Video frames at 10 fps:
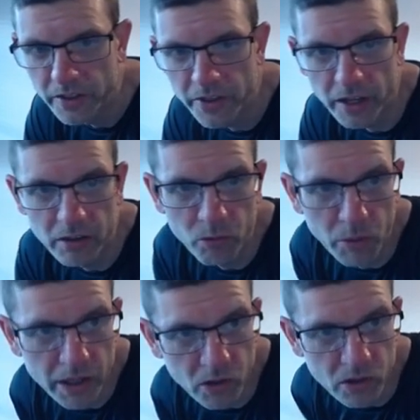Yeah, oh
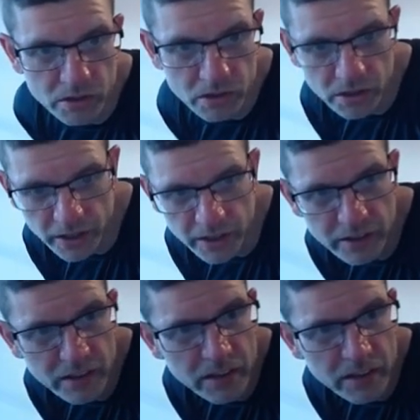my god. Okay.